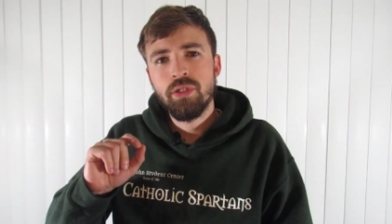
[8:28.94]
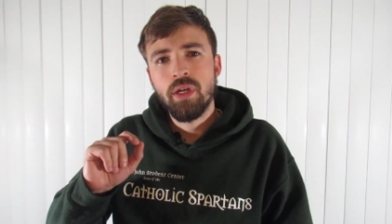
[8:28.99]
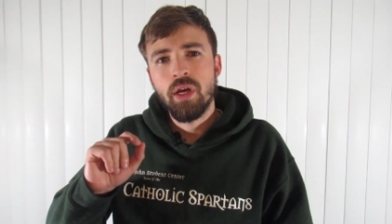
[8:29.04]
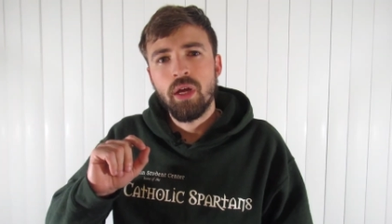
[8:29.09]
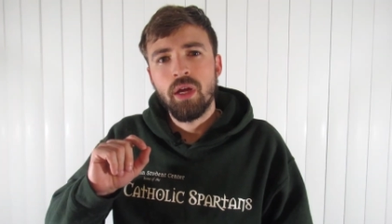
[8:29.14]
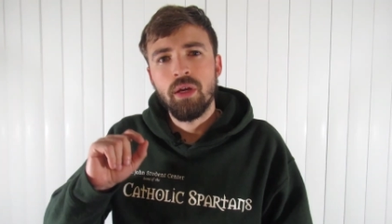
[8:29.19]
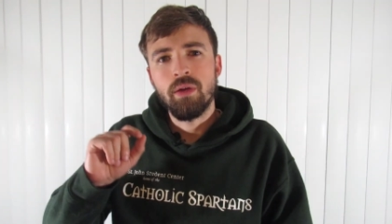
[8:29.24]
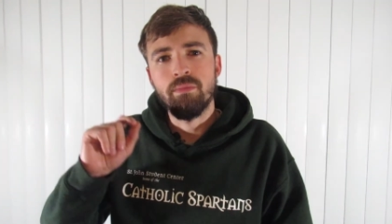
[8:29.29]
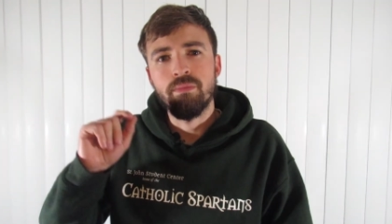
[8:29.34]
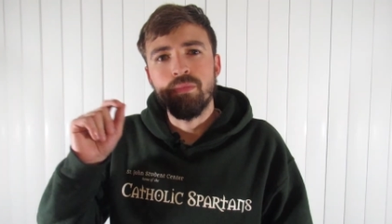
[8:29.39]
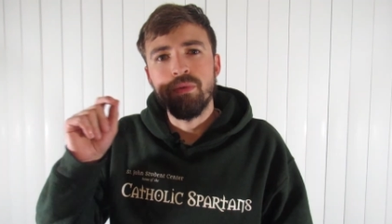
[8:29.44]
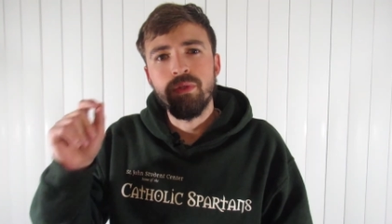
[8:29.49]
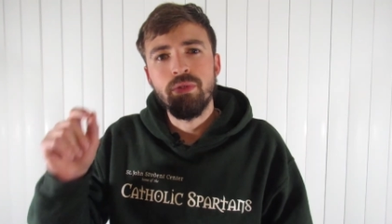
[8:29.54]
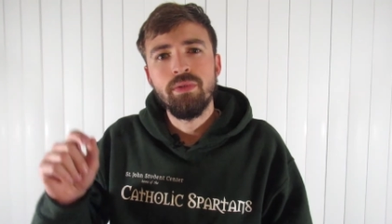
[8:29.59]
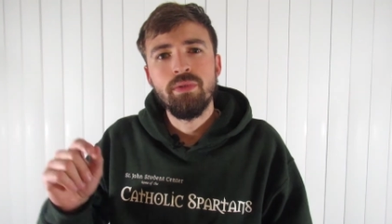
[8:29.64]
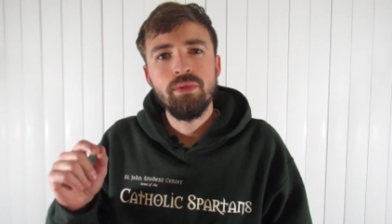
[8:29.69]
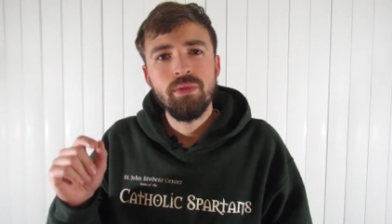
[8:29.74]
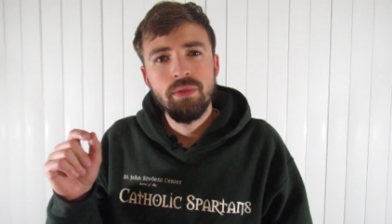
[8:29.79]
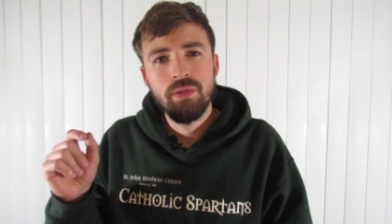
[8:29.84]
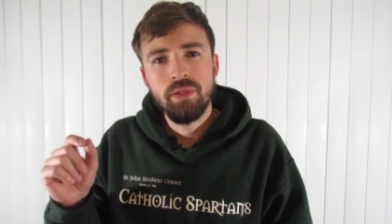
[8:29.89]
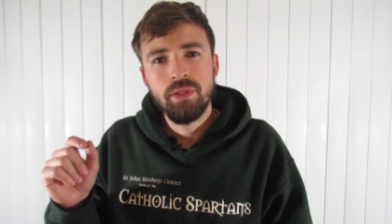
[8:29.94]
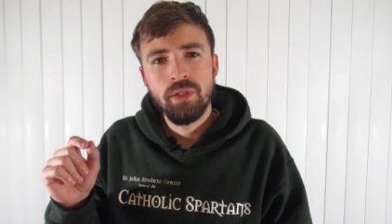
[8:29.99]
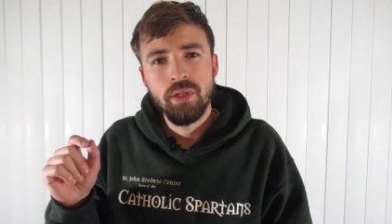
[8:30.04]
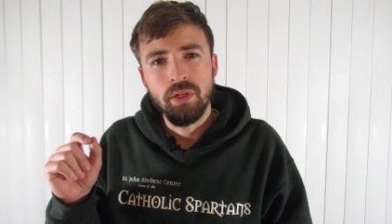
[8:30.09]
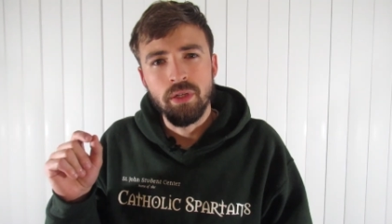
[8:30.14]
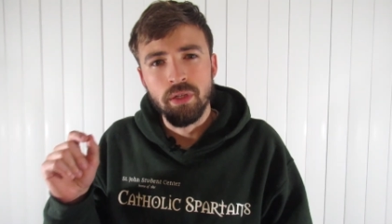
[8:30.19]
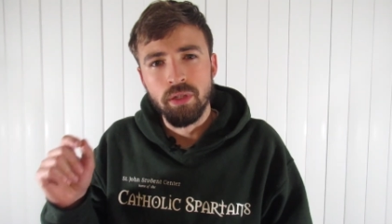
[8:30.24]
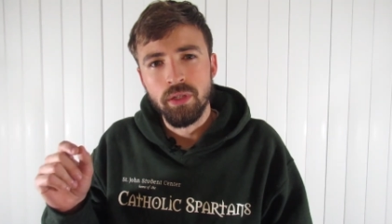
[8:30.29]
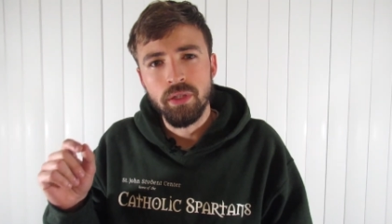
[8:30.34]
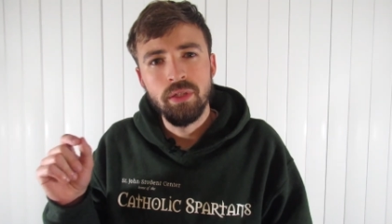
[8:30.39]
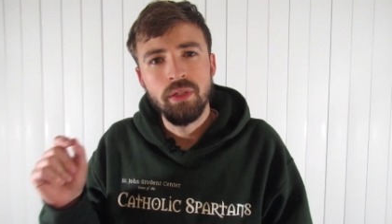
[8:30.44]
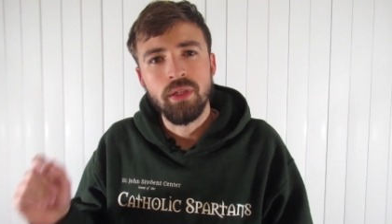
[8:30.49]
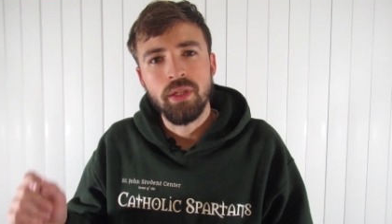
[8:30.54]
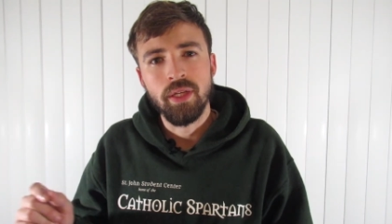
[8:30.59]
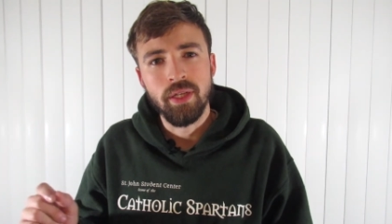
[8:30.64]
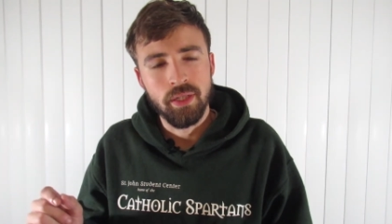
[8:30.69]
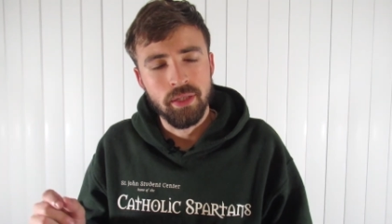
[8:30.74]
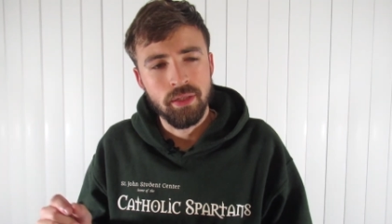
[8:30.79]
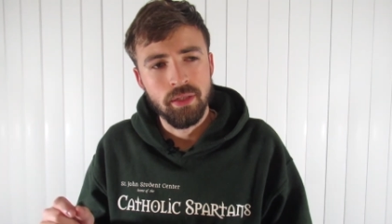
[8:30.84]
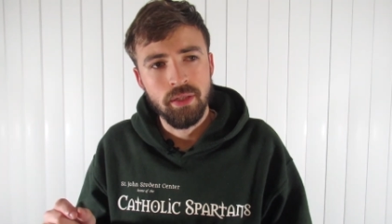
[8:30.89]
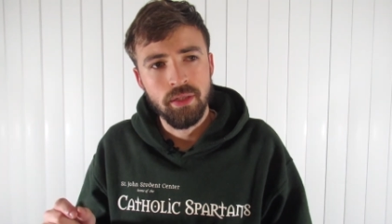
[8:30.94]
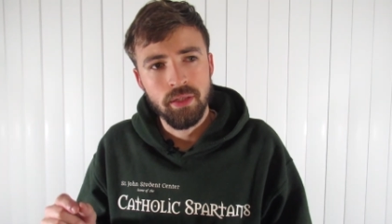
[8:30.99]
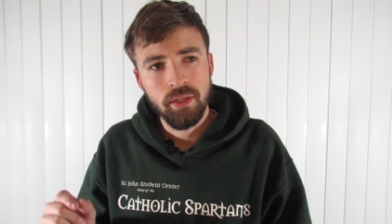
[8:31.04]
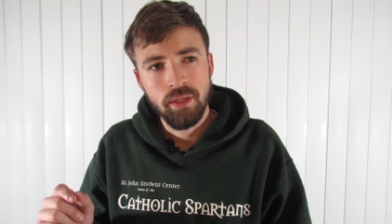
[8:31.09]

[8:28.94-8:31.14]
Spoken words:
not abuse a good thing